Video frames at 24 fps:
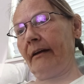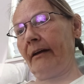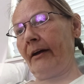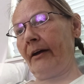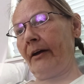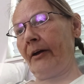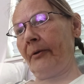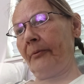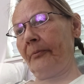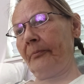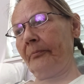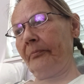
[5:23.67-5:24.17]

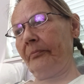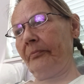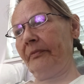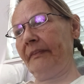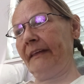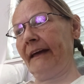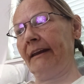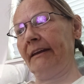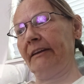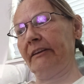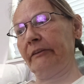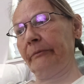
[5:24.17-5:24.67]

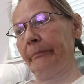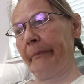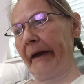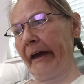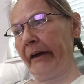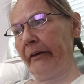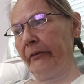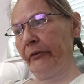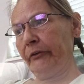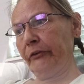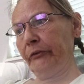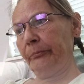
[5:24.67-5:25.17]
that its
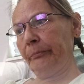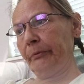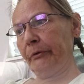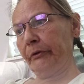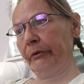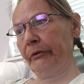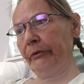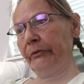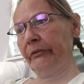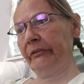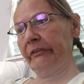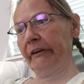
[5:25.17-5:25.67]
petals
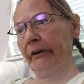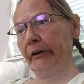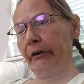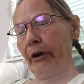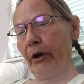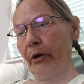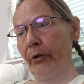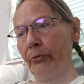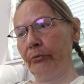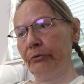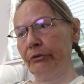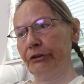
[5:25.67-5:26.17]
produced their
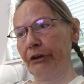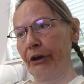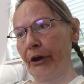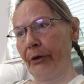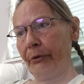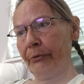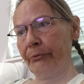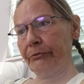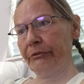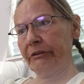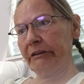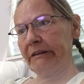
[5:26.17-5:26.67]
own
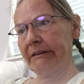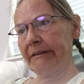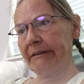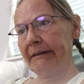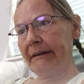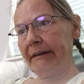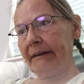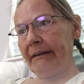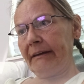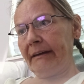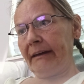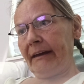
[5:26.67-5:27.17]
tones,
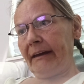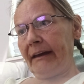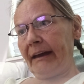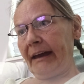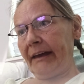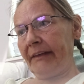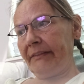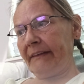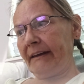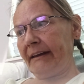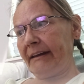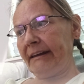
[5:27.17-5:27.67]

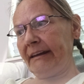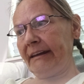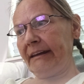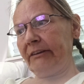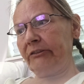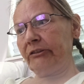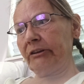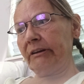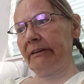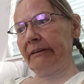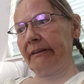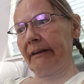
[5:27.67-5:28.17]
and that
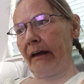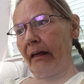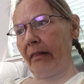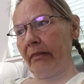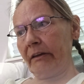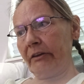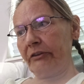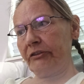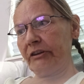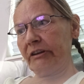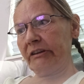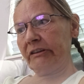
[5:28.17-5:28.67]
each
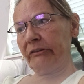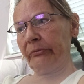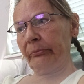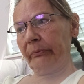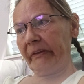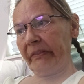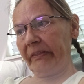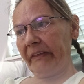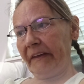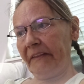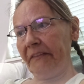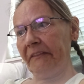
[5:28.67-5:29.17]
intelligence
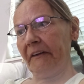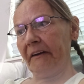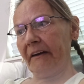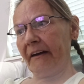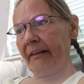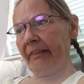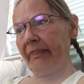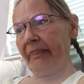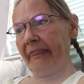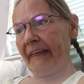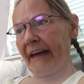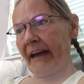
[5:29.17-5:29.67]
within
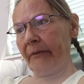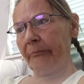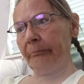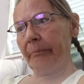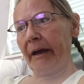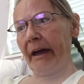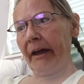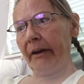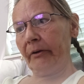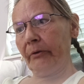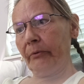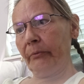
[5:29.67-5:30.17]
that
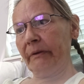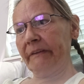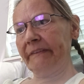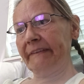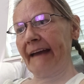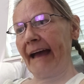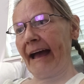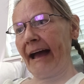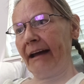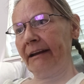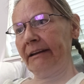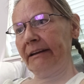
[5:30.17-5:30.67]
petal was
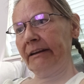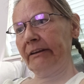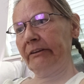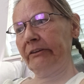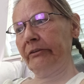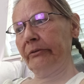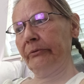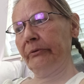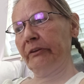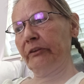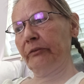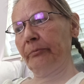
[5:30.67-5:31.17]
adding
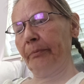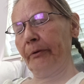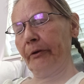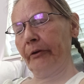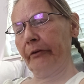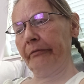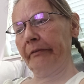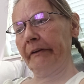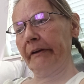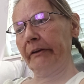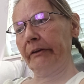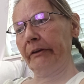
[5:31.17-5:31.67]
to its
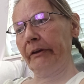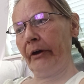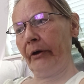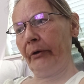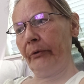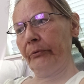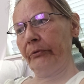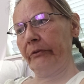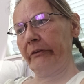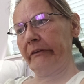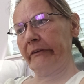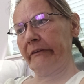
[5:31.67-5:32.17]
perfect
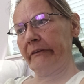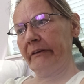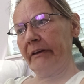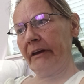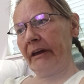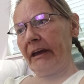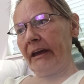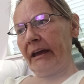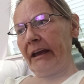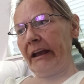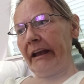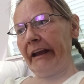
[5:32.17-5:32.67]
notes,
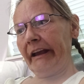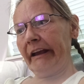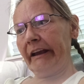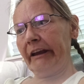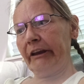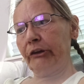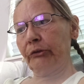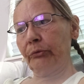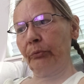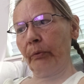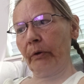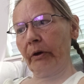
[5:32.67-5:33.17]

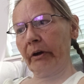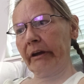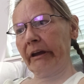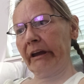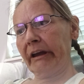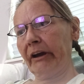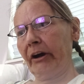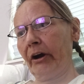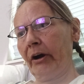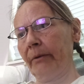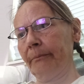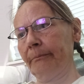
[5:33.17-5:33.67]
each
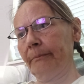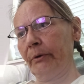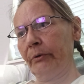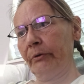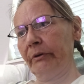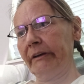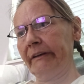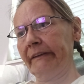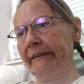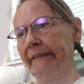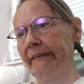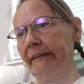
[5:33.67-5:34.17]
working
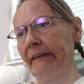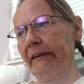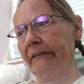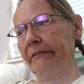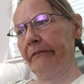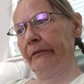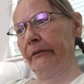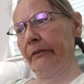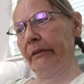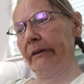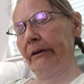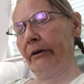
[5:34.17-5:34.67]
harmoniously
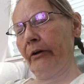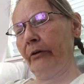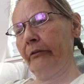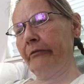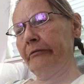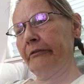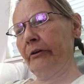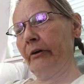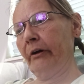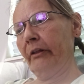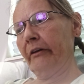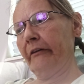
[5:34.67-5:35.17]
for the
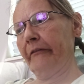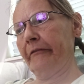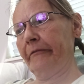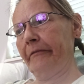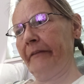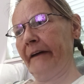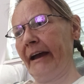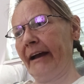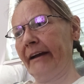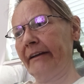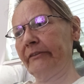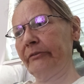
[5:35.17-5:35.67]
overall
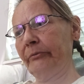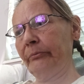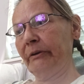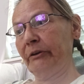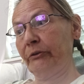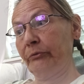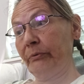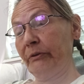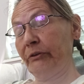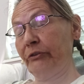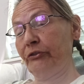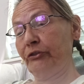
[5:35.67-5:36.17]
effect,
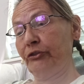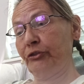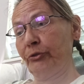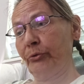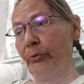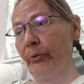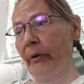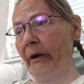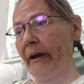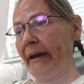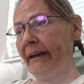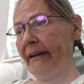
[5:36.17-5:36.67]
which was
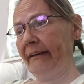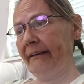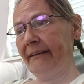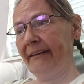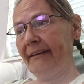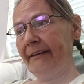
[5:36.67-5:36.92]
joy.